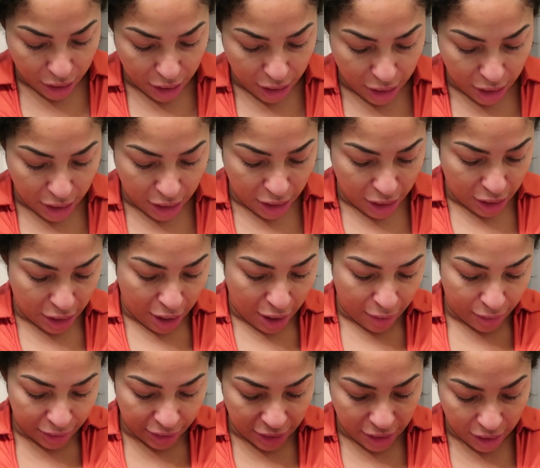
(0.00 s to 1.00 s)
And I
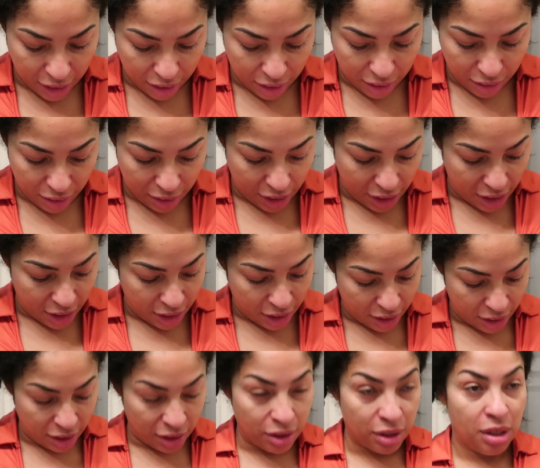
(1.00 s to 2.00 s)
was like,
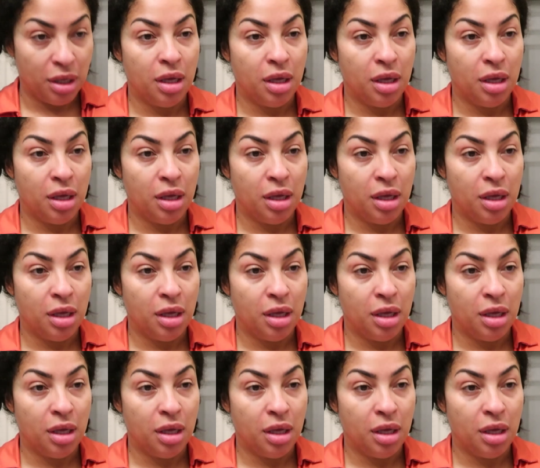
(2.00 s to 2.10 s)
okay.